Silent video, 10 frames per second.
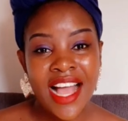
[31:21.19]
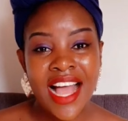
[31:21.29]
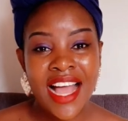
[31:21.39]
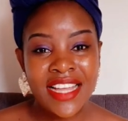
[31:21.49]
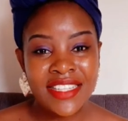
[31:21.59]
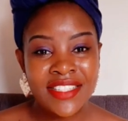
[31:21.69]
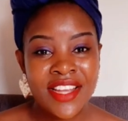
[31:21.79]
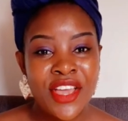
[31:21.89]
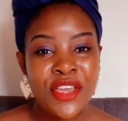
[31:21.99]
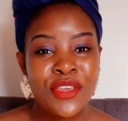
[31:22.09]
and
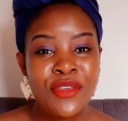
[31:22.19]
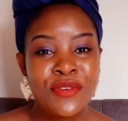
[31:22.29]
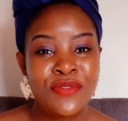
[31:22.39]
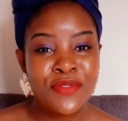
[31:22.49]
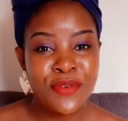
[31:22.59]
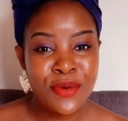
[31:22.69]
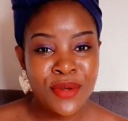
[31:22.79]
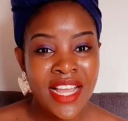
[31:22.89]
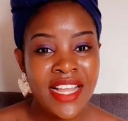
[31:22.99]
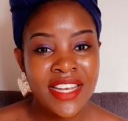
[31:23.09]
your
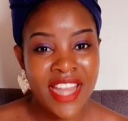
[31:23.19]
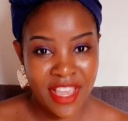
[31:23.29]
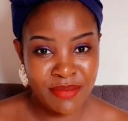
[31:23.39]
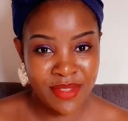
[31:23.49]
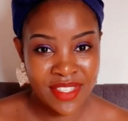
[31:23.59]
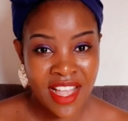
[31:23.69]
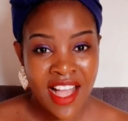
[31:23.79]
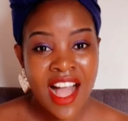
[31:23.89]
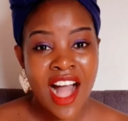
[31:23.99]
full names.